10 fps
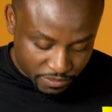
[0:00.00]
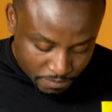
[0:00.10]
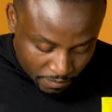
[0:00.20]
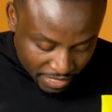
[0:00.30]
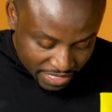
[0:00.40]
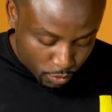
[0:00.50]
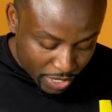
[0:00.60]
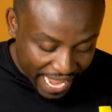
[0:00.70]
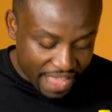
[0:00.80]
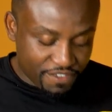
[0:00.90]
So the,
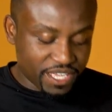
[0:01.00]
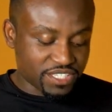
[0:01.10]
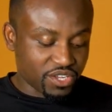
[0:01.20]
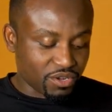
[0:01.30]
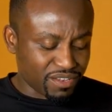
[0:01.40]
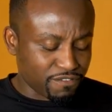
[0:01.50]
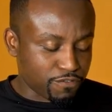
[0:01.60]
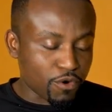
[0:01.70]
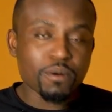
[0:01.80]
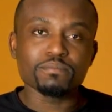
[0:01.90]
what I have here is called a
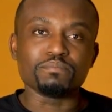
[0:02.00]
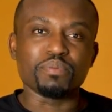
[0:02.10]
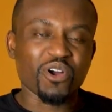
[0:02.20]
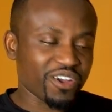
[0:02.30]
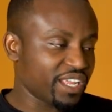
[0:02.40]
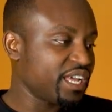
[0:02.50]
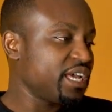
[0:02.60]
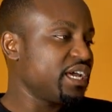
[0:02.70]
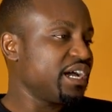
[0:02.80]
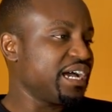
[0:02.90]
foam board
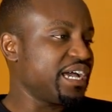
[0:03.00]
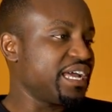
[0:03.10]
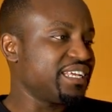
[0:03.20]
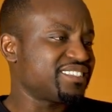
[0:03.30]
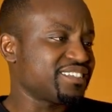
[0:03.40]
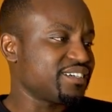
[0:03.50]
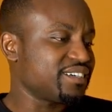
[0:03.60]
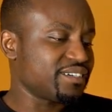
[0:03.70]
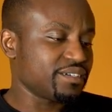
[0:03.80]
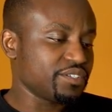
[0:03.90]
and it's
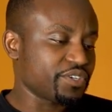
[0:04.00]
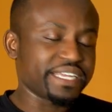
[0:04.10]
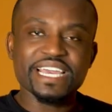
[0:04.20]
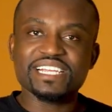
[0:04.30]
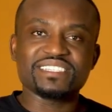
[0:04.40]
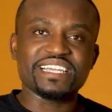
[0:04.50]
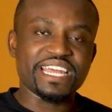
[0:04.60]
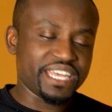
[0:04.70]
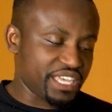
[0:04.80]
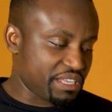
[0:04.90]
uh, you can get this in
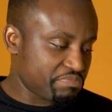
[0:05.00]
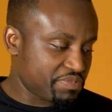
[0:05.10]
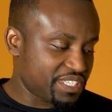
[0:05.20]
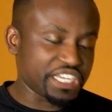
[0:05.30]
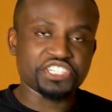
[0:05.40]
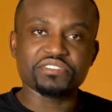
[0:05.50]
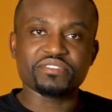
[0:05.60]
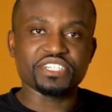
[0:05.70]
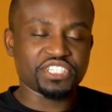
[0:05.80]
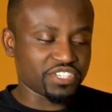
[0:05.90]
any
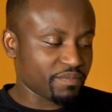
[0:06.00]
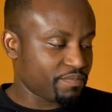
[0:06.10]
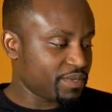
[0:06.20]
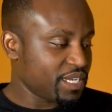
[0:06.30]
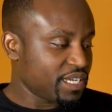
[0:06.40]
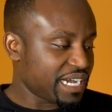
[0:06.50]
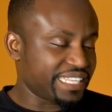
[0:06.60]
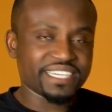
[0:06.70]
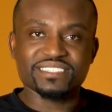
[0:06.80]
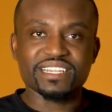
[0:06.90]
stationery shop.
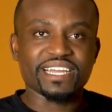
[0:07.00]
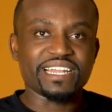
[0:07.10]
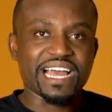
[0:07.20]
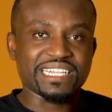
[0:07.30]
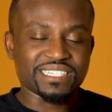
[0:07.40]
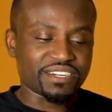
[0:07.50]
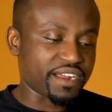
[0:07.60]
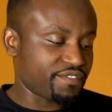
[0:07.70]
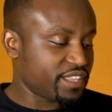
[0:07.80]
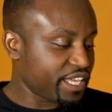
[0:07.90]
I think it's like an art and
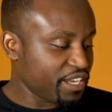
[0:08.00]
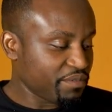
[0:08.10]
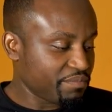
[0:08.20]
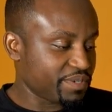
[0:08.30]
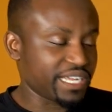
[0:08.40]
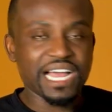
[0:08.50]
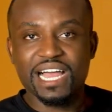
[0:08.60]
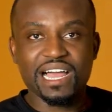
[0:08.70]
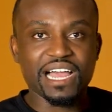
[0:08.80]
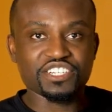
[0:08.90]
craft thing,
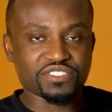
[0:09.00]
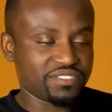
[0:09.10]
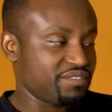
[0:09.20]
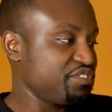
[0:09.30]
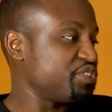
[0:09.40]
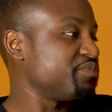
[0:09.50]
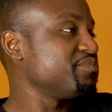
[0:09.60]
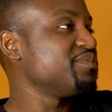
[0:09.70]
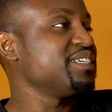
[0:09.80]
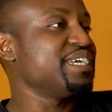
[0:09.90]
but I just, you know,
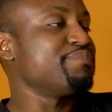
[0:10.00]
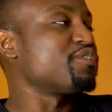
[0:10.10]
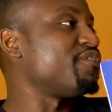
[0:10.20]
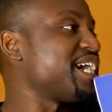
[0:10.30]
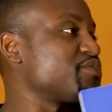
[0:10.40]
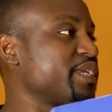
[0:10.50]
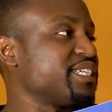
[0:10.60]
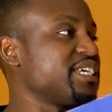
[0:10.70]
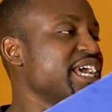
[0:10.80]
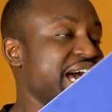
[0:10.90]
improvise with
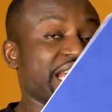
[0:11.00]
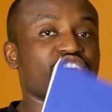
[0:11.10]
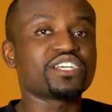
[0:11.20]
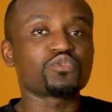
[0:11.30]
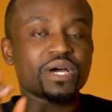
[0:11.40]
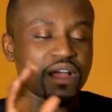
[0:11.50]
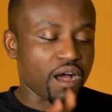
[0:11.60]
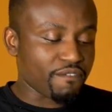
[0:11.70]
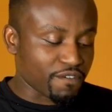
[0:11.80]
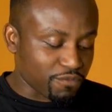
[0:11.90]
it. And I got this one
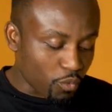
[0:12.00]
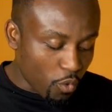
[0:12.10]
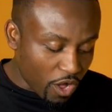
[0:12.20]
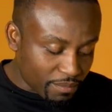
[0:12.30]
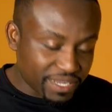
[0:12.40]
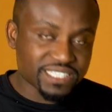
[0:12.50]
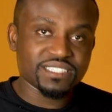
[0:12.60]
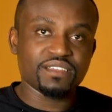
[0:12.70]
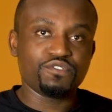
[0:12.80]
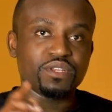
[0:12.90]
off of
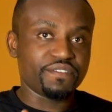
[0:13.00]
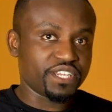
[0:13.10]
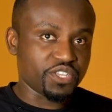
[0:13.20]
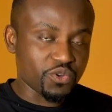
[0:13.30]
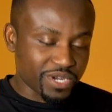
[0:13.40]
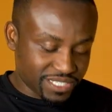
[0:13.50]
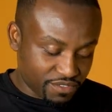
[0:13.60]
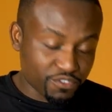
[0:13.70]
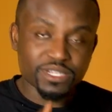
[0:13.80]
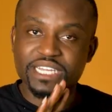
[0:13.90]
Walmart if you live in the
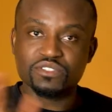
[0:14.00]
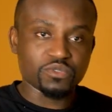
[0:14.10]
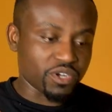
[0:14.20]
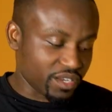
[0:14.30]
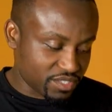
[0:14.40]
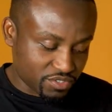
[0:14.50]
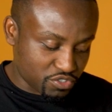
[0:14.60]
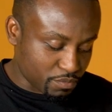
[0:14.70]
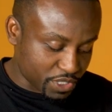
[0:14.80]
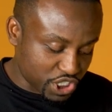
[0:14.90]
US for like $2, so
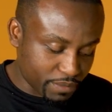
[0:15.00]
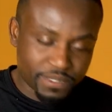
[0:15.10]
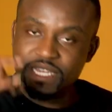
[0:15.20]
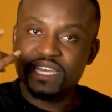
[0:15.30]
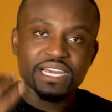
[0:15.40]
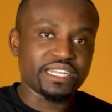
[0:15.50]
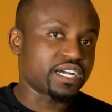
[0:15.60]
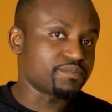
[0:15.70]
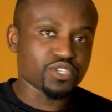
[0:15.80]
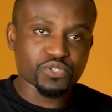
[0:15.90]
super cheap. And
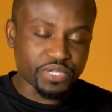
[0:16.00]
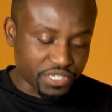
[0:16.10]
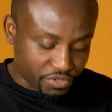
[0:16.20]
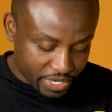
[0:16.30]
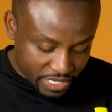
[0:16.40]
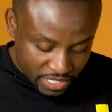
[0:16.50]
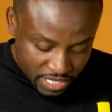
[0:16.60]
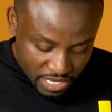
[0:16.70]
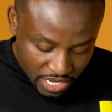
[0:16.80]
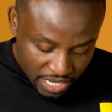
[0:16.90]
it comes also in green.
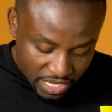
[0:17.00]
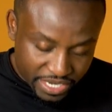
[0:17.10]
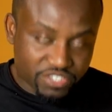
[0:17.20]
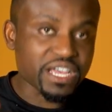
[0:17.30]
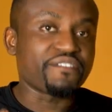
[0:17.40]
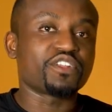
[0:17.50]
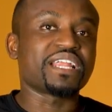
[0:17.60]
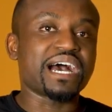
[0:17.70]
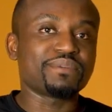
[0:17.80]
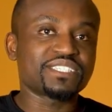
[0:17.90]
Uh, they also have it
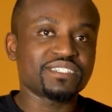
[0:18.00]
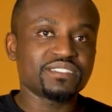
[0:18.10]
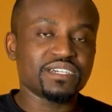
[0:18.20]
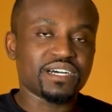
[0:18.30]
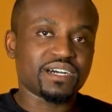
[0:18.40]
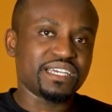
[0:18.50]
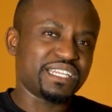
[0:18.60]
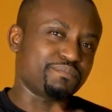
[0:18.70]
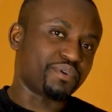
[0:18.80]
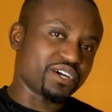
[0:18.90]
on Amazon uh,
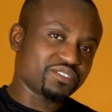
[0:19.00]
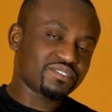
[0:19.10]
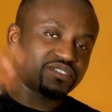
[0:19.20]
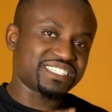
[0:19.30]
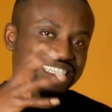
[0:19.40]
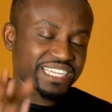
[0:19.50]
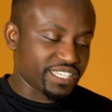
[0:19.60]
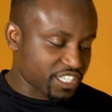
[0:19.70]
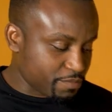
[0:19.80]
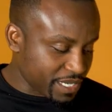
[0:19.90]
in a bundle, so it's
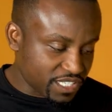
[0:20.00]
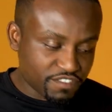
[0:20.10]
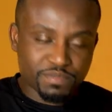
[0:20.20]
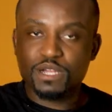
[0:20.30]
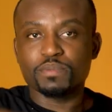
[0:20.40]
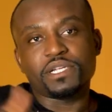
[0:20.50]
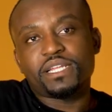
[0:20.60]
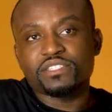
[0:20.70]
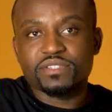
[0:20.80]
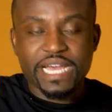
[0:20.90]
slightly expensive, but I'll put a
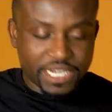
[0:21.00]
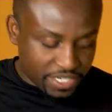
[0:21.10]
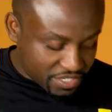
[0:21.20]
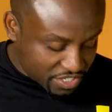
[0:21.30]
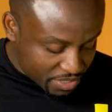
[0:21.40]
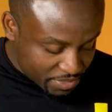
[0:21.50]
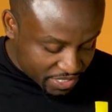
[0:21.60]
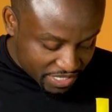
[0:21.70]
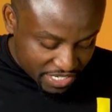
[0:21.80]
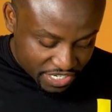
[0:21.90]
link to that in the
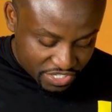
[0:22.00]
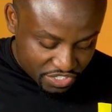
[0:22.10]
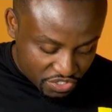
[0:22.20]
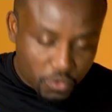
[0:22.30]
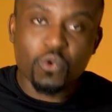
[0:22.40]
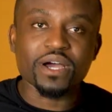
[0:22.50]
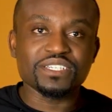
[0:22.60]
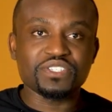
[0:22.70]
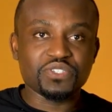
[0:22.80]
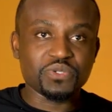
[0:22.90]
description in case you
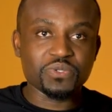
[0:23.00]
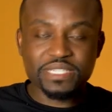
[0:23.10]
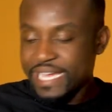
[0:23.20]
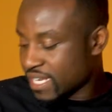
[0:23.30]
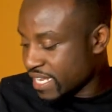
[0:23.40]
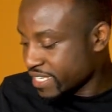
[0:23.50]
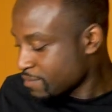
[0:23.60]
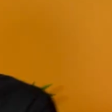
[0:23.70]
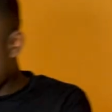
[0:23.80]
want to get that.